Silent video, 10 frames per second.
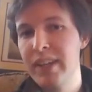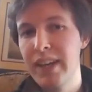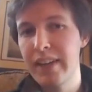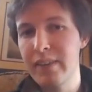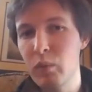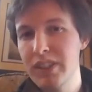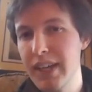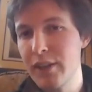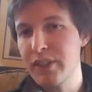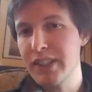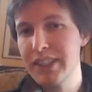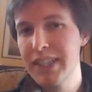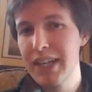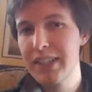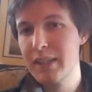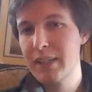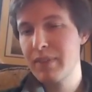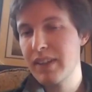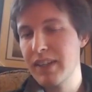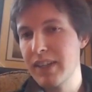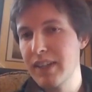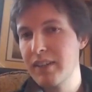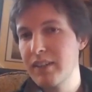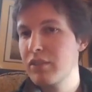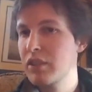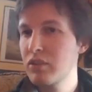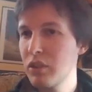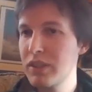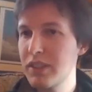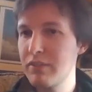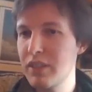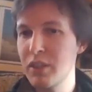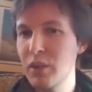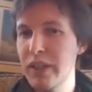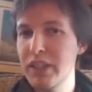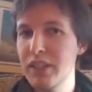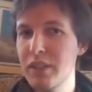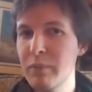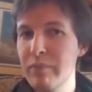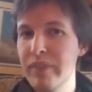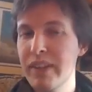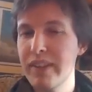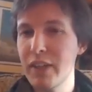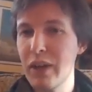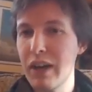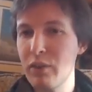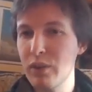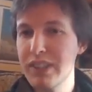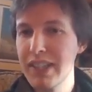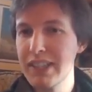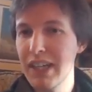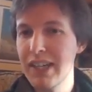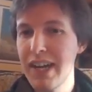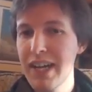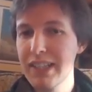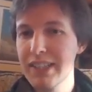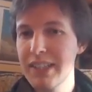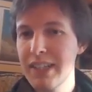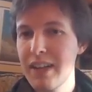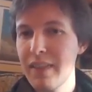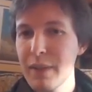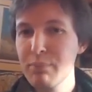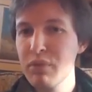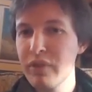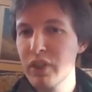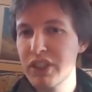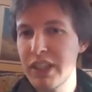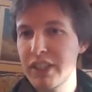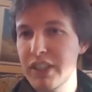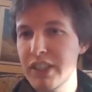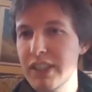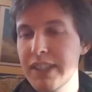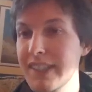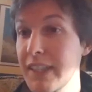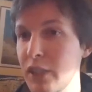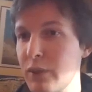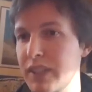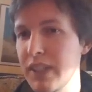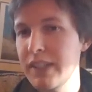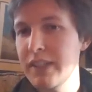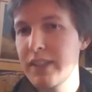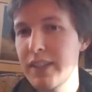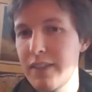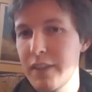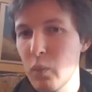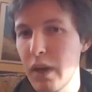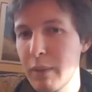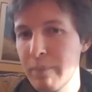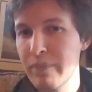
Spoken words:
And then once again, you see exactly the same thing here for controlled differential equation, that you have your data x, and this provokes changes continuously in this y.